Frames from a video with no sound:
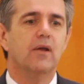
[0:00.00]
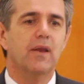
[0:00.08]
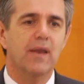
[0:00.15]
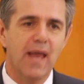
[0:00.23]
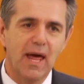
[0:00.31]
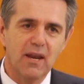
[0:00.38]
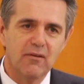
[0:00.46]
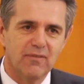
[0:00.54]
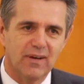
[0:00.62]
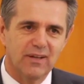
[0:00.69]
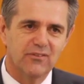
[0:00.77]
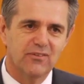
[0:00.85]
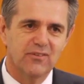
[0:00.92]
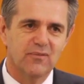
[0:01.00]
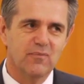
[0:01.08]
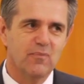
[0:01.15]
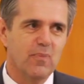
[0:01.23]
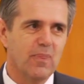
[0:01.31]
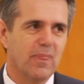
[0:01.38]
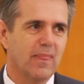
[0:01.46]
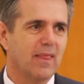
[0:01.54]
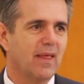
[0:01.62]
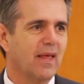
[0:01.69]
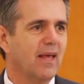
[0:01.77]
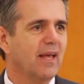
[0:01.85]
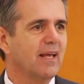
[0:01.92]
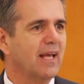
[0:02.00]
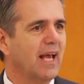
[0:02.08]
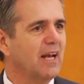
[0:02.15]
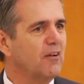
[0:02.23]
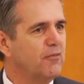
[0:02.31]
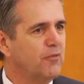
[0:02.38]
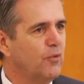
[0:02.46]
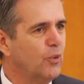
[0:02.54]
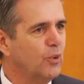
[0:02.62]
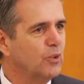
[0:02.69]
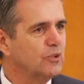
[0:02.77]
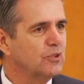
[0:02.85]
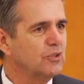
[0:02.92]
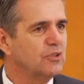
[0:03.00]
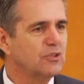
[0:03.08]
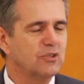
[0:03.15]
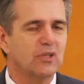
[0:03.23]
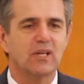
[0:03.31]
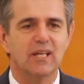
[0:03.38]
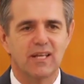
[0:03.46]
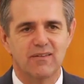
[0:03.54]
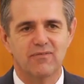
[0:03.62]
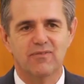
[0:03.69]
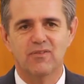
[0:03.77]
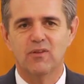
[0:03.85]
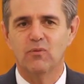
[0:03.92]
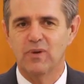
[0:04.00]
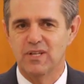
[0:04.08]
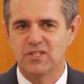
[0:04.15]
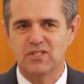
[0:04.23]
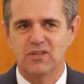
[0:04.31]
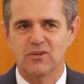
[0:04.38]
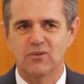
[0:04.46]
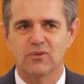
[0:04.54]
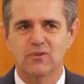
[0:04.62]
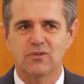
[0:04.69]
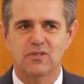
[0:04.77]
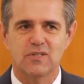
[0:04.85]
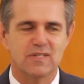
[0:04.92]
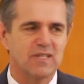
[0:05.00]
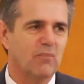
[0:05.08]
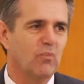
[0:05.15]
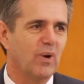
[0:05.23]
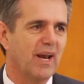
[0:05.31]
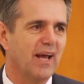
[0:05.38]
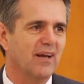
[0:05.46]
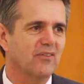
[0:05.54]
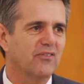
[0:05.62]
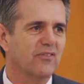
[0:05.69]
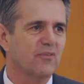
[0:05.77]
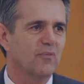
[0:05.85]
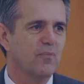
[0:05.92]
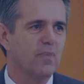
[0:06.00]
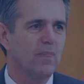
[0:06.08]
None of us can afford to leave the rescue to someone else.